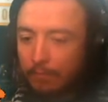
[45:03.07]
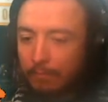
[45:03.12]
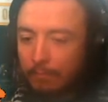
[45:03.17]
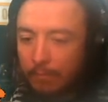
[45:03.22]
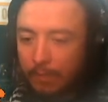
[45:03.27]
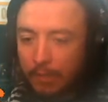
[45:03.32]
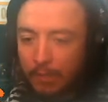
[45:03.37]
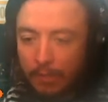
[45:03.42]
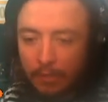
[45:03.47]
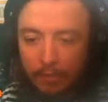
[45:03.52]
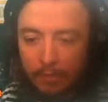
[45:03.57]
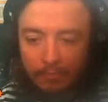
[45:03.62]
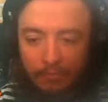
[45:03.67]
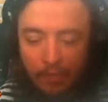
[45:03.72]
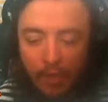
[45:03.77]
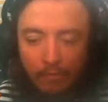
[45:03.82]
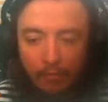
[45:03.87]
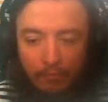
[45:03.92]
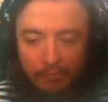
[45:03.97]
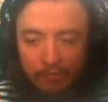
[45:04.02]
from
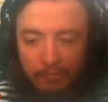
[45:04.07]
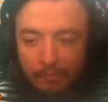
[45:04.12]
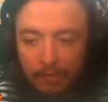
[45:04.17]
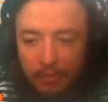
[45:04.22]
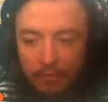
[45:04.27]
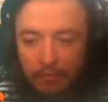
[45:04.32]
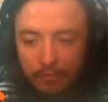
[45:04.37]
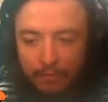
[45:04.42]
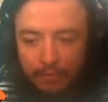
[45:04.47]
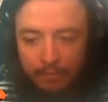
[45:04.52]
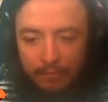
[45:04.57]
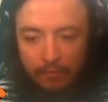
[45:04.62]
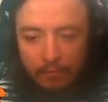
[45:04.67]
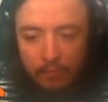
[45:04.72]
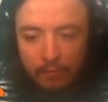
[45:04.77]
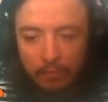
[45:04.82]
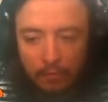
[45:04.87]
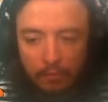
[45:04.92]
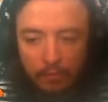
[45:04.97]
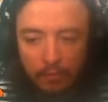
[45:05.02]
Star Fox Adventures.
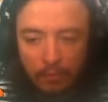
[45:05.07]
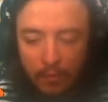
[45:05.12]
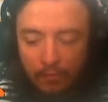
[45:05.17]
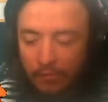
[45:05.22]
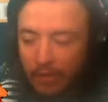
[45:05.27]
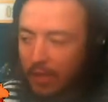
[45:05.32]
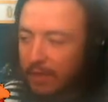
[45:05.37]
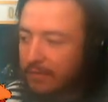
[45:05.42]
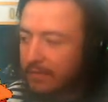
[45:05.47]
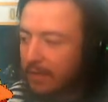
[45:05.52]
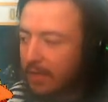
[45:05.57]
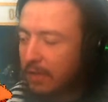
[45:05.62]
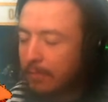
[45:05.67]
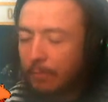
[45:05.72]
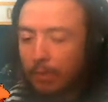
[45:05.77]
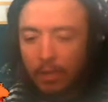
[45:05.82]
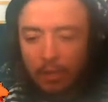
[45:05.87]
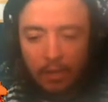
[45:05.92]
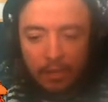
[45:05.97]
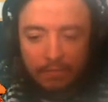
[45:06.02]
I forget his
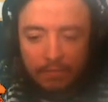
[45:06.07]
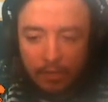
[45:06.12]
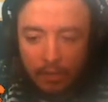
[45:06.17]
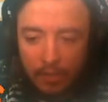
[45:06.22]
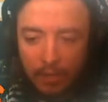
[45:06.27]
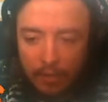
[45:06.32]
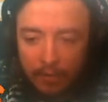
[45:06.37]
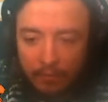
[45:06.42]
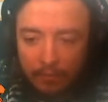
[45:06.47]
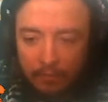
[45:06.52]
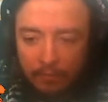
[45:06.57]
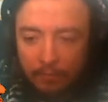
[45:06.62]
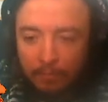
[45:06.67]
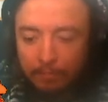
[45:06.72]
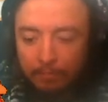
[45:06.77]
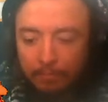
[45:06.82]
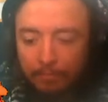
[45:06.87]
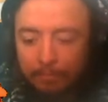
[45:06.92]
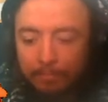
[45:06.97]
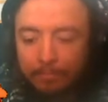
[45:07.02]
name, but I liked that
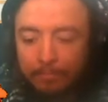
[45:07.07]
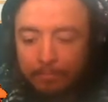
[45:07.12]
character.